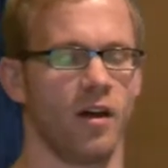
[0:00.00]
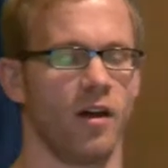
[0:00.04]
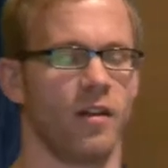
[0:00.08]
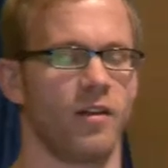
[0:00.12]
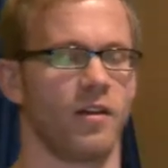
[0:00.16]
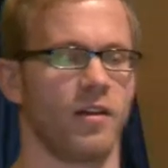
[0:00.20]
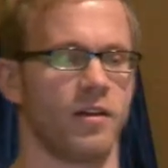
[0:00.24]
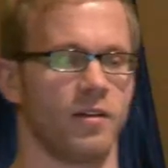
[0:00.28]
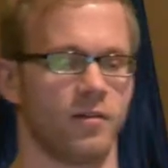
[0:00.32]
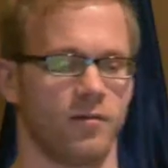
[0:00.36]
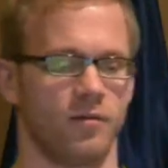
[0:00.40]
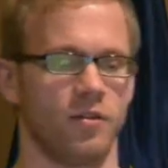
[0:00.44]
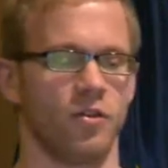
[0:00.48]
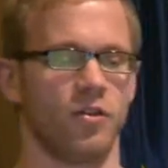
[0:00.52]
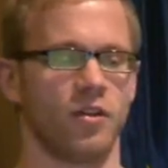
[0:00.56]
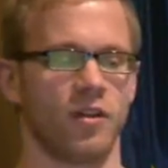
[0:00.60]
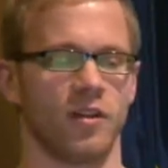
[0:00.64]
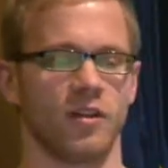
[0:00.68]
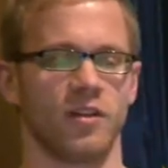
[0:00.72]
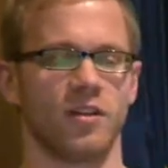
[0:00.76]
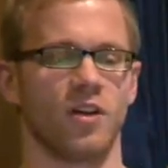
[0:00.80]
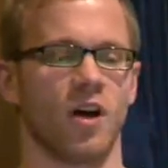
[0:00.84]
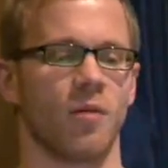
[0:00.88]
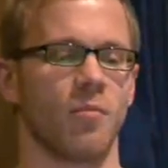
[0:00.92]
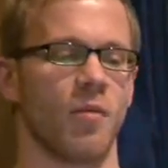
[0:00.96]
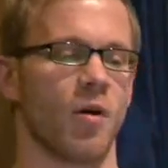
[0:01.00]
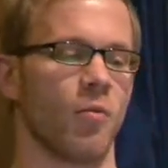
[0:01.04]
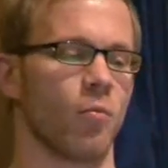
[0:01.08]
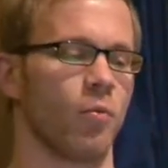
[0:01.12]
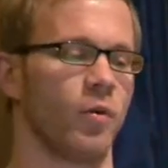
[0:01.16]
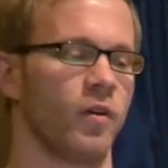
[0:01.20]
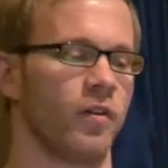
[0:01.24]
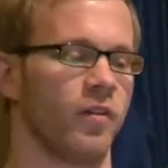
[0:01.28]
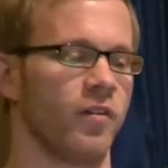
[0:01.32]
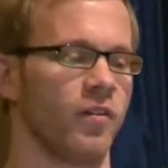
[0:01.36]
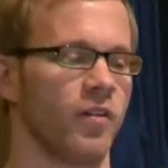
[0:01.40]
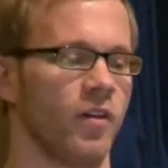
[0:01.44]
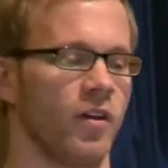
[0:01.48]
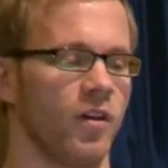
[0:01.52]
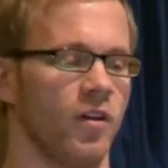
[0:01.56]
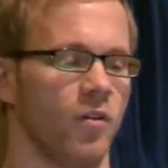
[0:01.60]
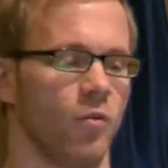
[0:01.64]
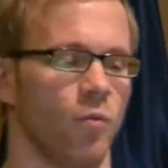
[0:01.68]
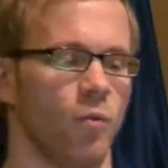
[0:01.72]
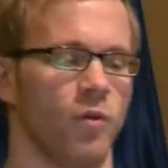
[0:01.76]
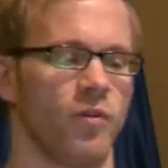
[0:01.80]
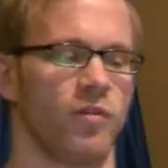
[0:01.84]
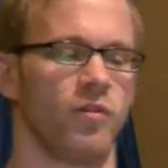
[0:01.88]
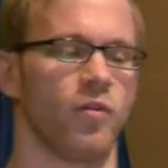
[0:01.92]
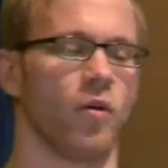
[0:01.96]
then you can come up
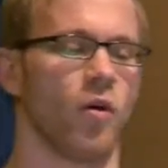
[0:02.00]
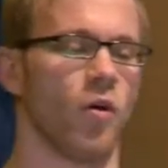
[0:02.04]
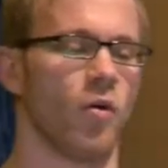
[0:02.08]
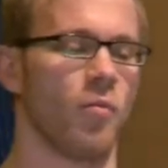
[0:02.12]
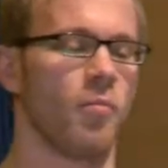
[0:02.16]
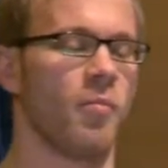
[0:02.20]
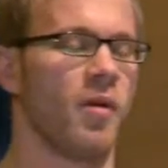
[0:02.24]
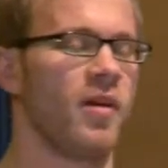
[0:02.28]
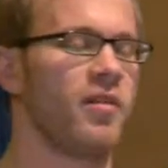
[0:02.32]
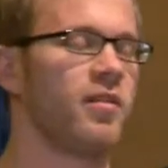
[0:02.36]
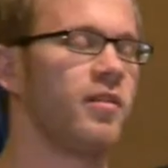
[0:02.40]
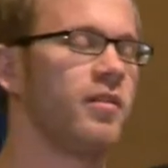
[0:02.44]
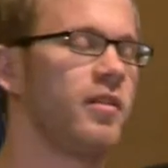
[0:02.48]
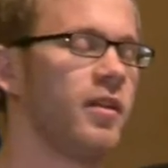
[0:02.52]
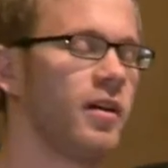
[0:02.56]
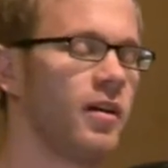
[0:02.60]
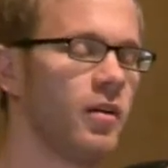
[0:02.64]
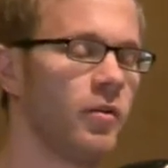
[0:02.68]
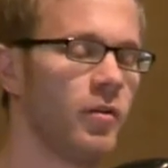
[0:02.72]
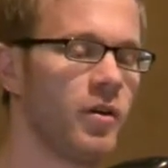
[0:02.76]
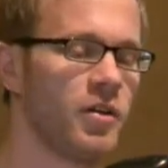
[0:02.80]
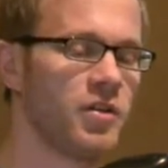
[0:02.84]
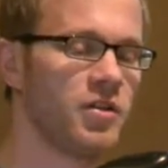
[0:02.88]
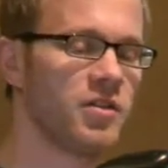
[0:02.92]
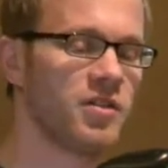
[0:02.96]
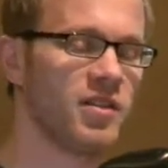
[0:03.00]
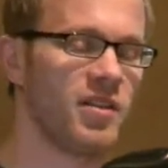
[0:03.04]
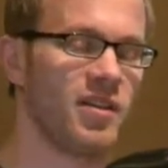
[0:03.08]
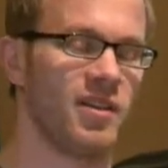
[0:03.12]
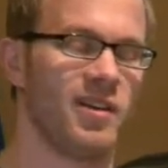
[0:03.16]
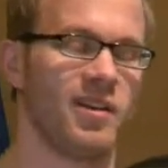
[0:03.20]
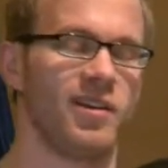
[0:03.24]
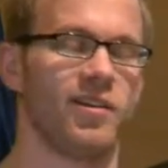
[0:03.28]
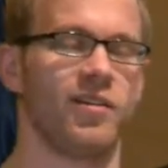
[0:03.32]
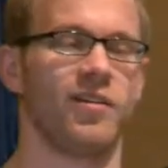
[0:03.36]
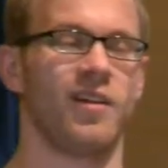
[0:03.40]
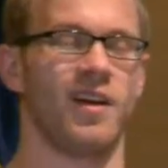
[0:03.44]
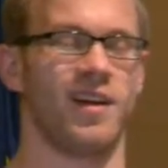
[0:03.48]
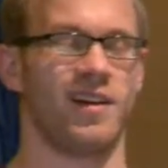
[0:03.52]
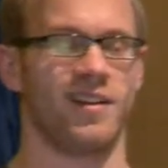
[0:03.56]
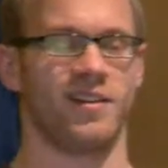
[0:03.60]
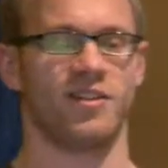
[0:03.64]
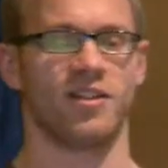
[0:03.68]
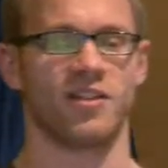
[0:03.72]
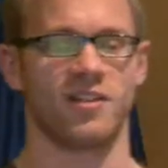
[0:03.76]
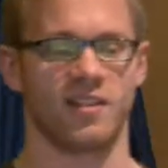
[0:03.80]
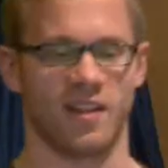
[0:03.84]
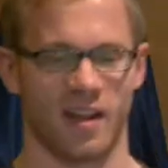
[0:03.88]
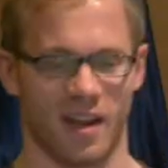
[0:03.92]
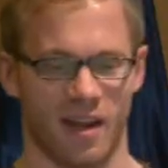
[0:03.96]
with your own method declarations in here that
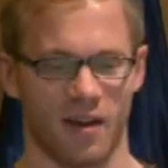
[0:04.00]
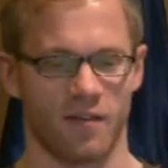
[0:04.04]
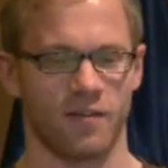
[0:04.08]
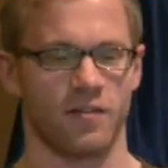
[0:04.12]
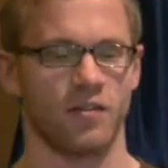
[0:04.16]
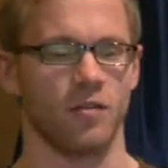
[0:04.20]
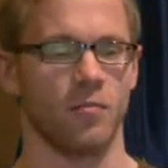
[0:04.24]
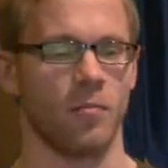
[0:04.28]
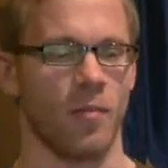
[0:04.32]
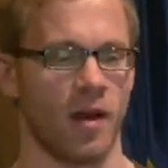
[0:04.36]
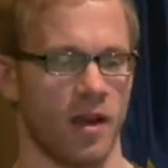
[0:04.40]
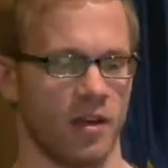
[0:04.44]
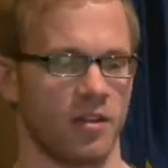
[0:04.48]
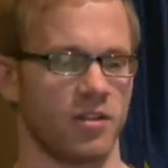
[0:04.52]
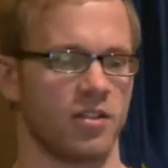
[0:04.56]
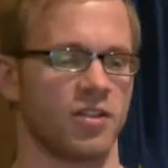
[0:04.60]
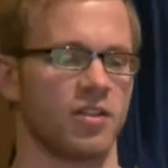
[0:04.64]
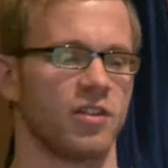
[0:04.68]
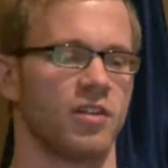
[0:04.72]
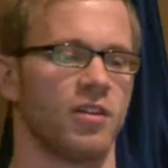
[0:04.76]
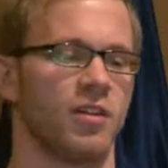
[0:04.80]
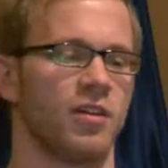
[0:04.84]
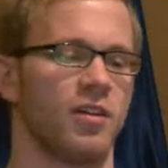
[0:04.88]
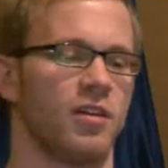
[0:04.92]
just have to match